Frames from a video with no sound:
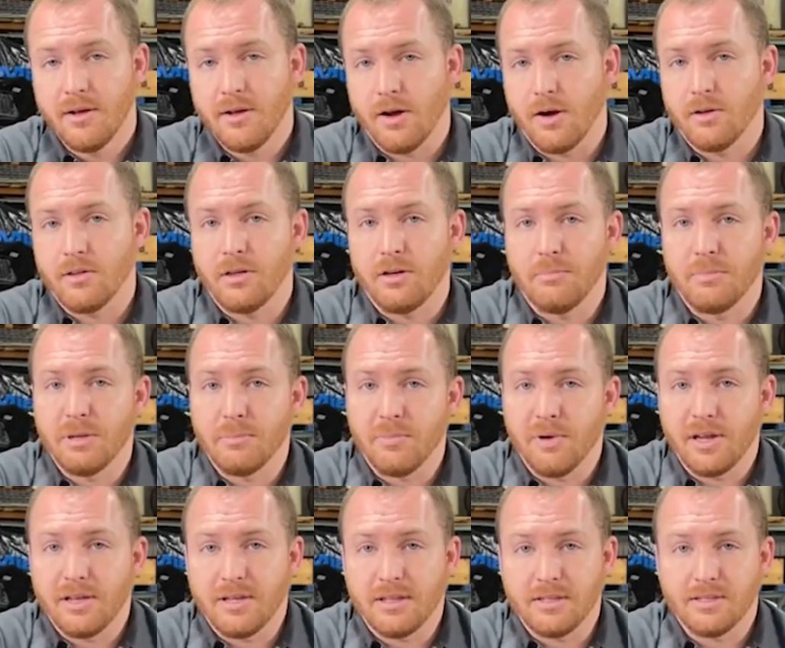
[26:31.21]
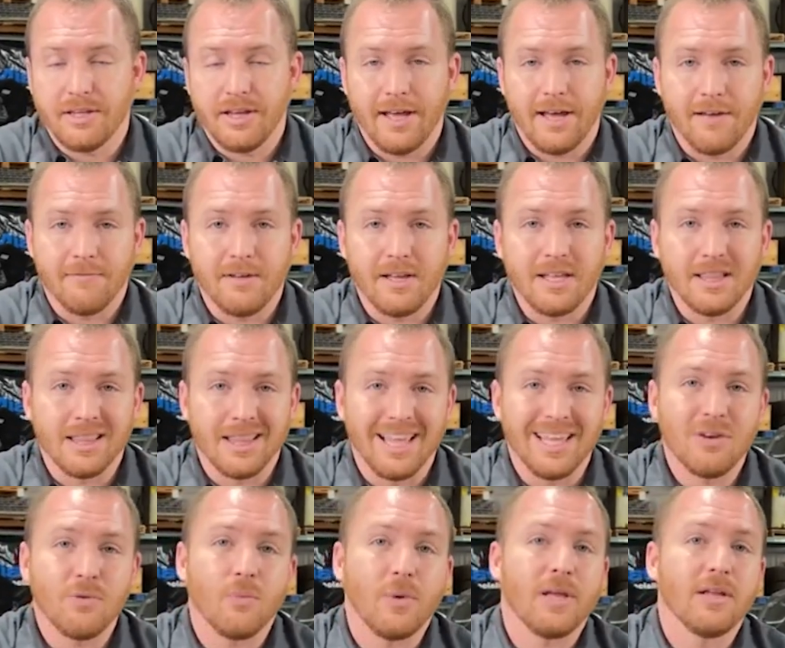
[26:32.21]
Our little big brake kits have a
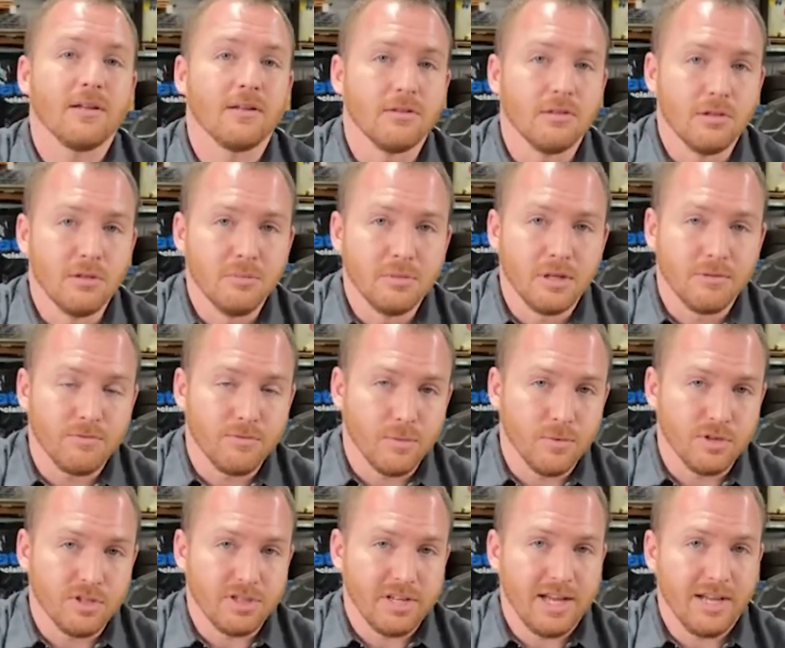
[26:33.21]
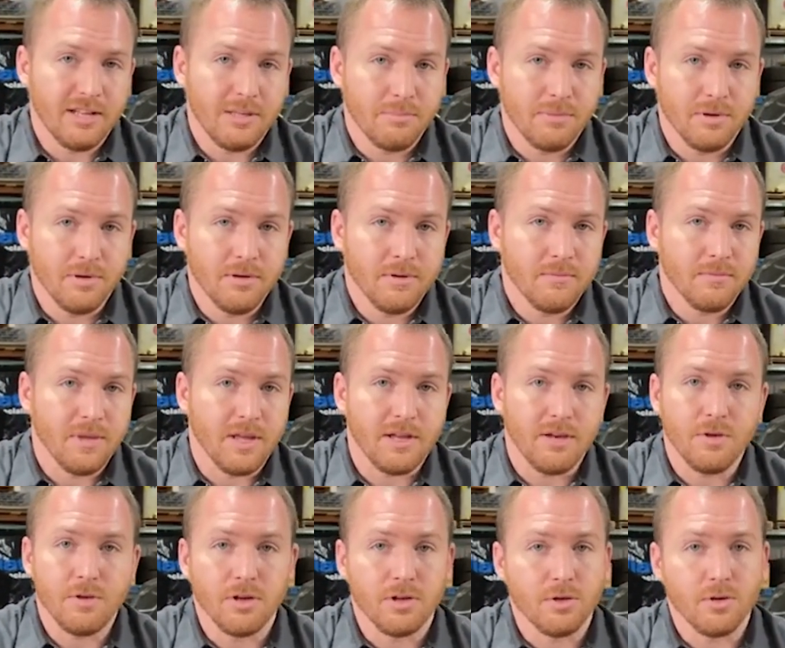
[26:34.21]
lightweight aluminum forged caliper, and
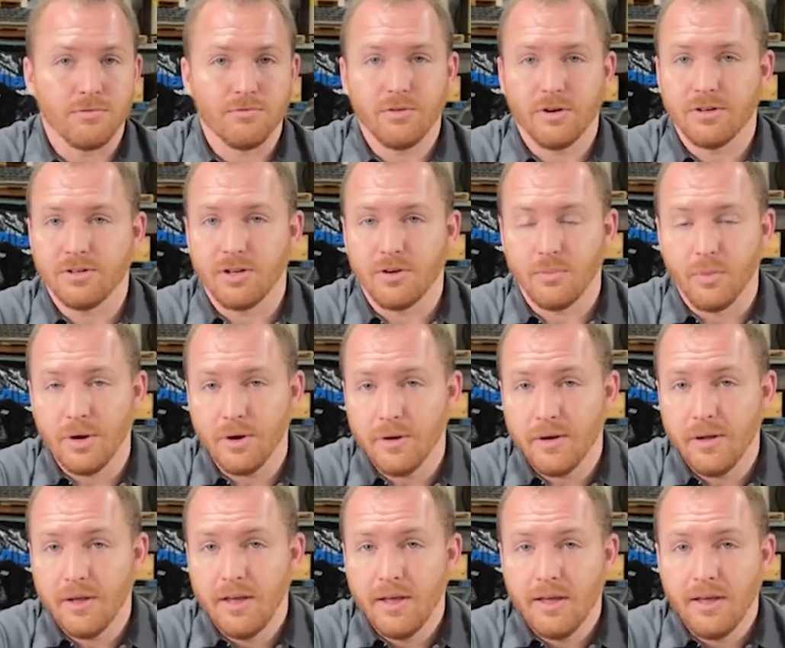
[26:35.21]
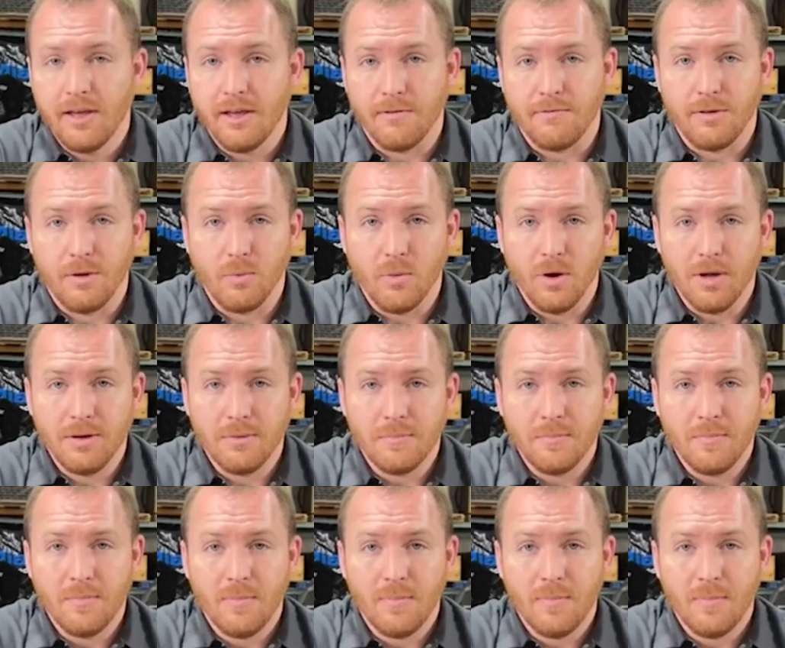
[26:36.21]
you can do it front and rear if you want.